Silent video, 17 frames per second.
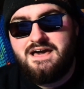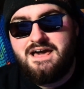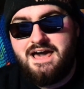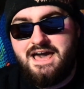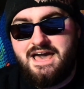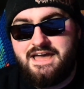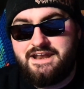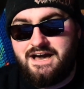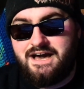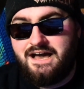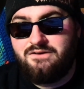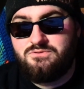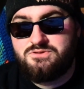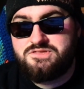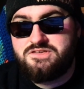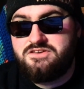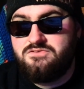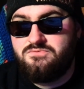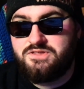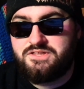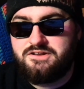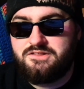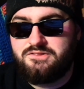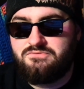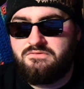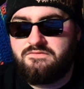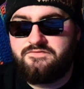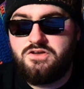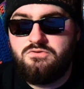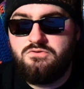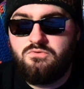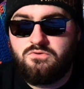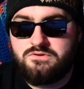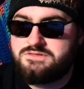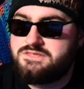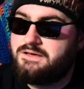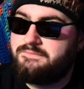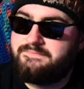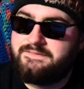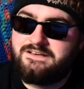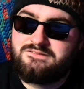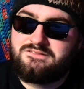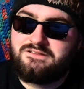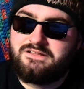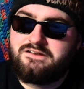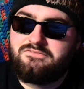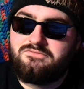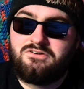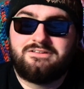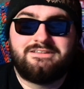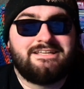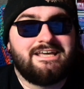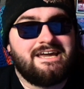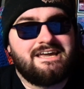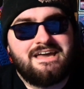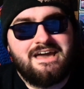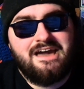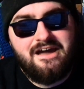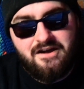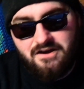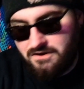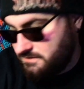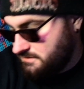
And I will see you with another review or something else later on. Take care.